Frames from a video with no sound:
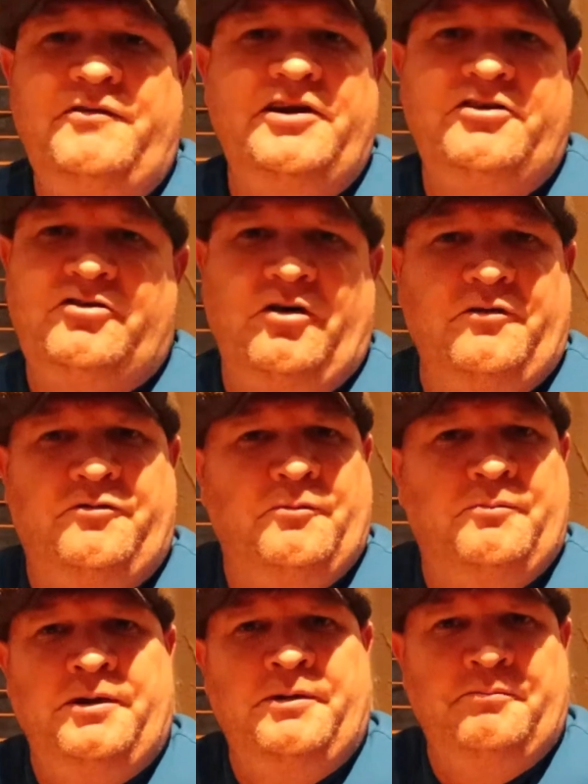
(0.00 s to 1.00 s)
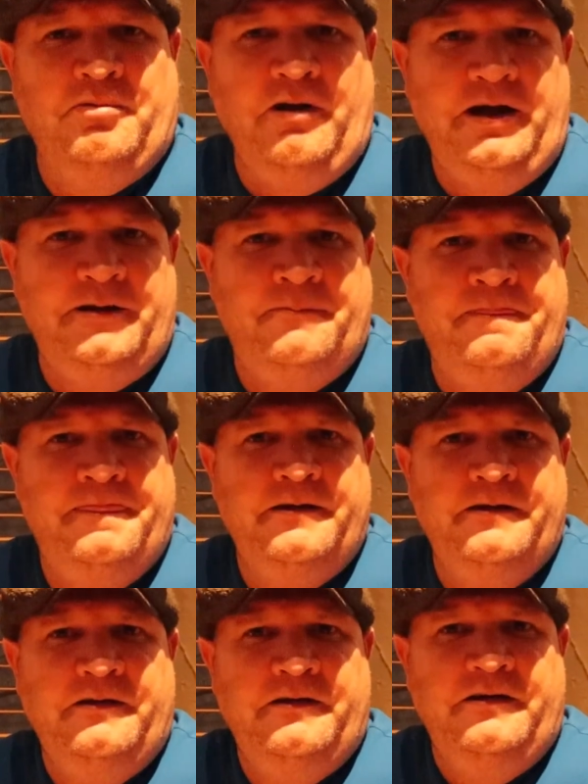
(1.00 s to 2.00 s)
think he's got a footballing brain.
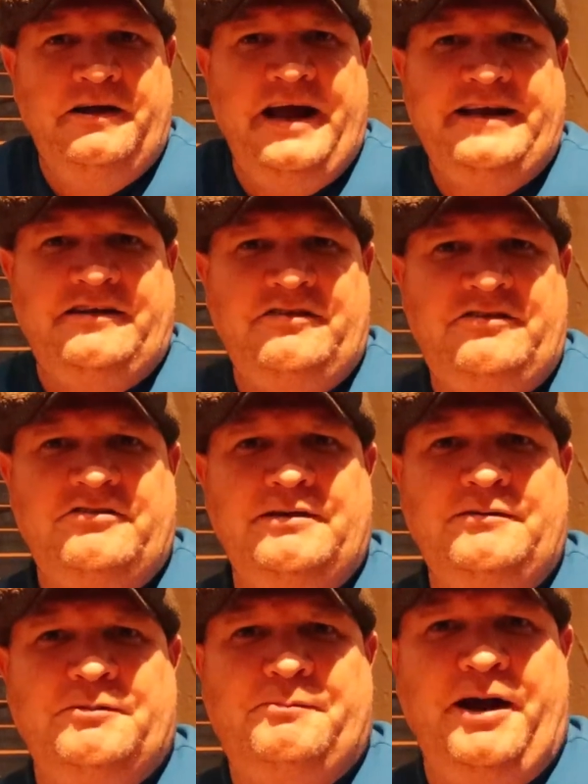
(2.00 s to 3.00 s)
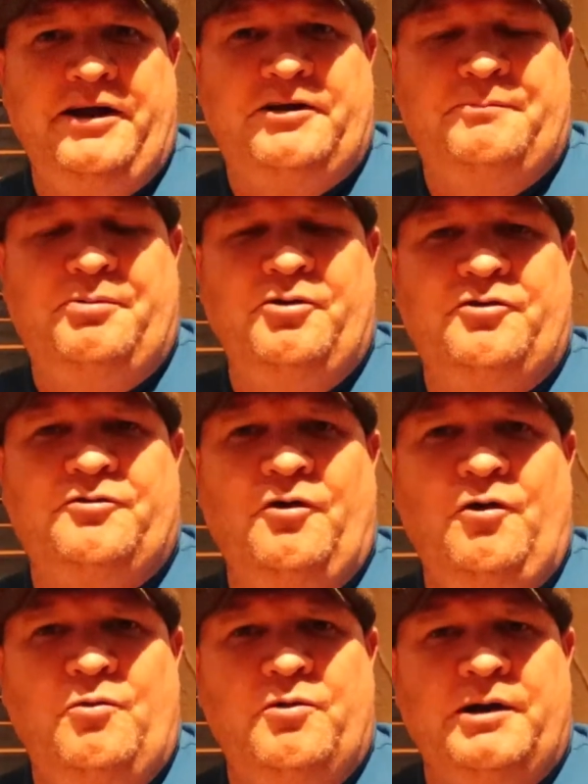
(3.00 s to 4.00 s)
He doesn't seem to be able to push
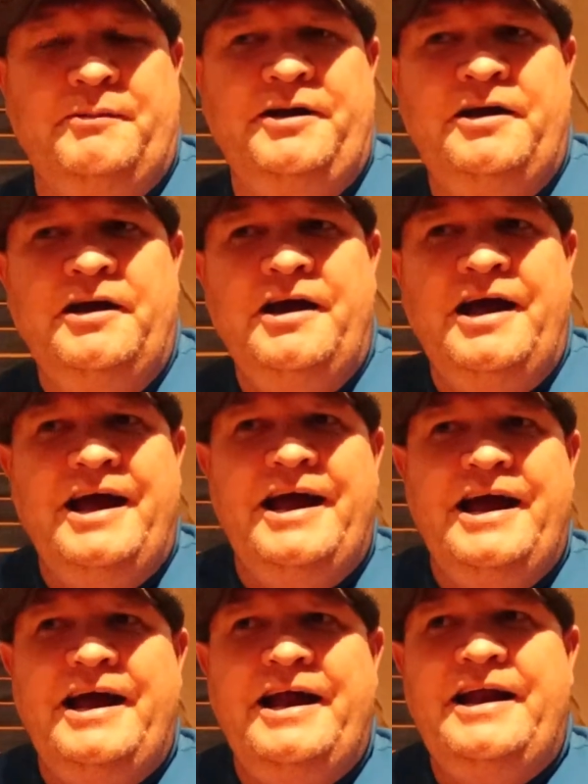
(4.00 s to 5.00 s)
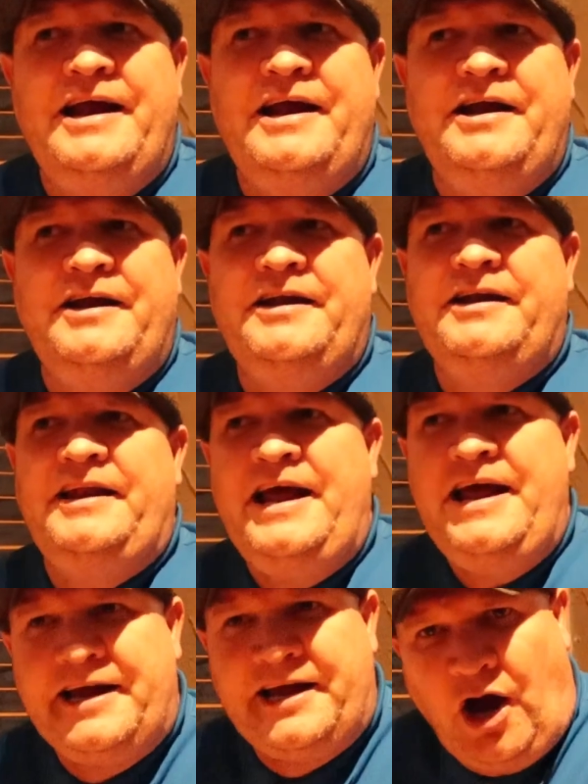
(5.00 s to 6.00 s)
forward. I mean,
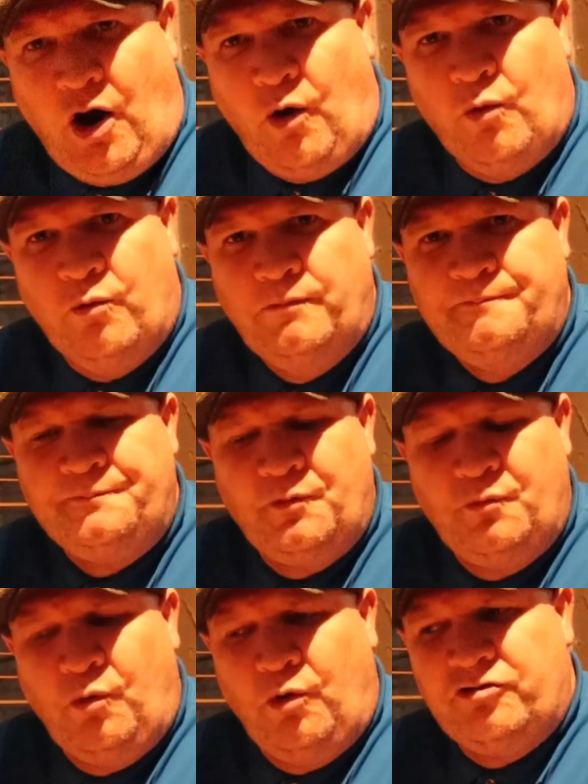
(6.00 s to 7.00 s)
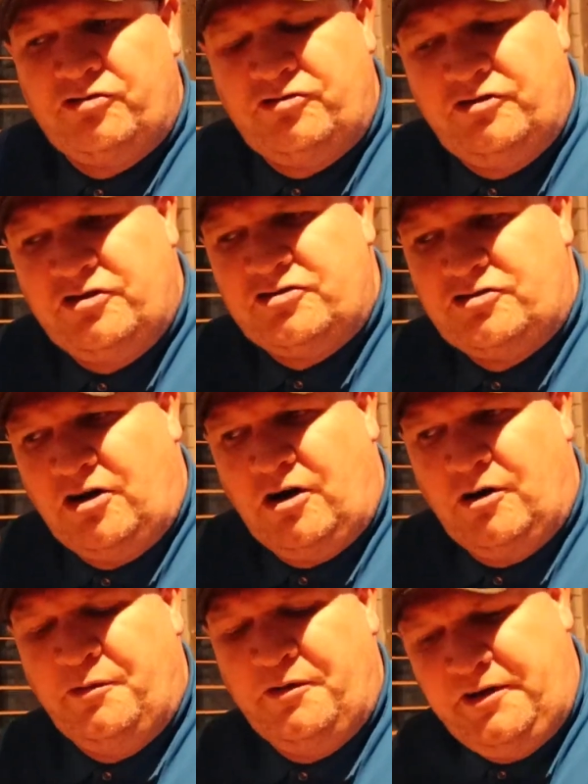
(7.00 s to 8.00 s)
their goal was the
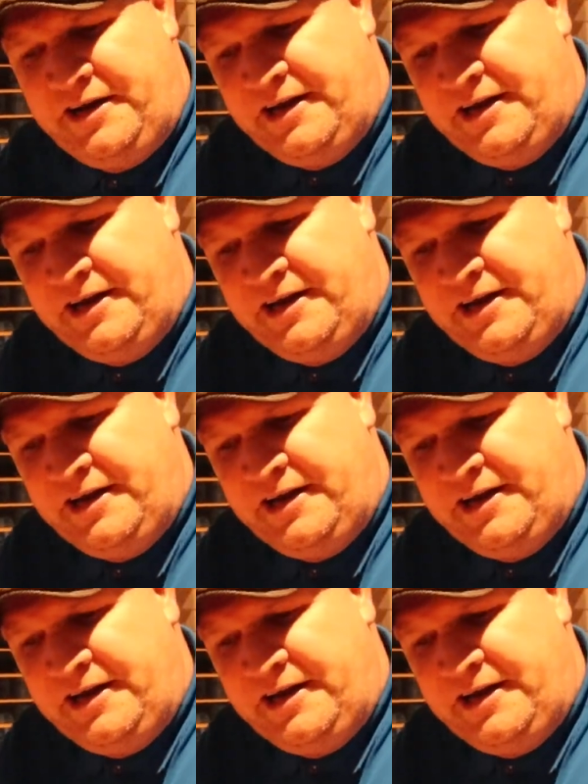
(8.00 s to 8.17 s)
start where he